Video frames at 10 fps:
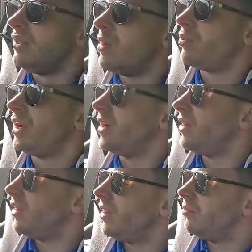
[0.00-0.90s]
they're bringing
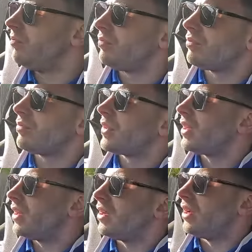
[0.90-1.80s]
um,
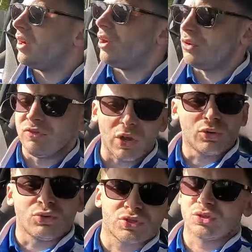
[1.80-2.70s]
a load of
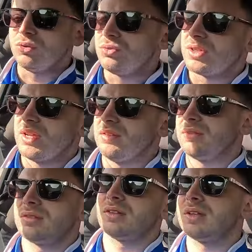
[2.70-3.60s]
local schools in
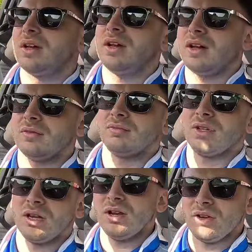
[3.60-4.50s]
um,
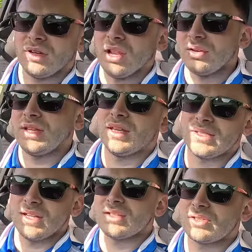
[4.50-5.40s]
you know, load, load, of
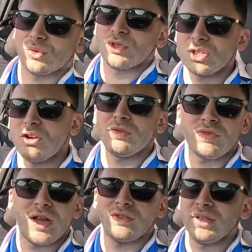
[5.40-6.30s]
kids in, sort of show them
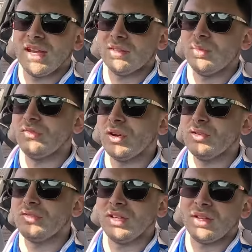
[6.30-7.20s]
around and get them
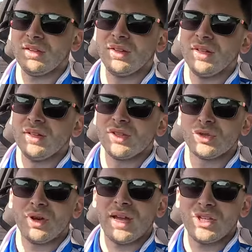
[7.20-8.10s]
involved in a
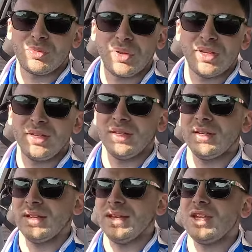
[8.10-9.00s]
sort of
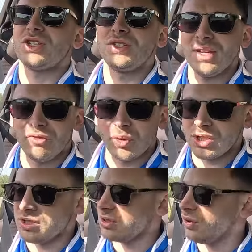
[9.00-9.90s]
HP initiative,
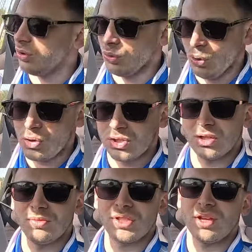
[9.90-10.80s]
which is
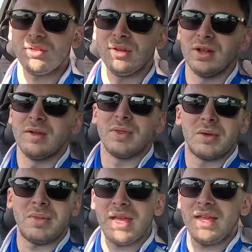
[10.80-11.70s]
awesome. So
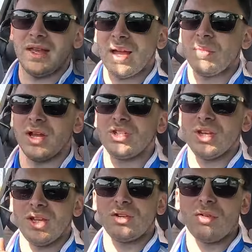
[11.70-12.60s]
me and my
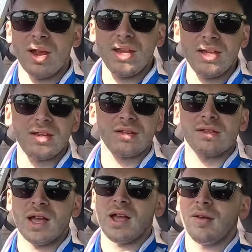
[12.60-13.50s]
engineer Craig,
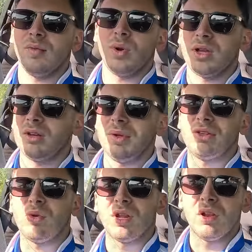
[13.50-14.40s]
um, we're going to be
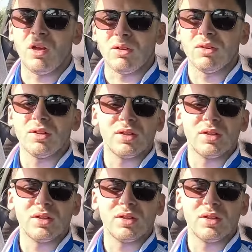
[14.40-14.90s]
doing a lot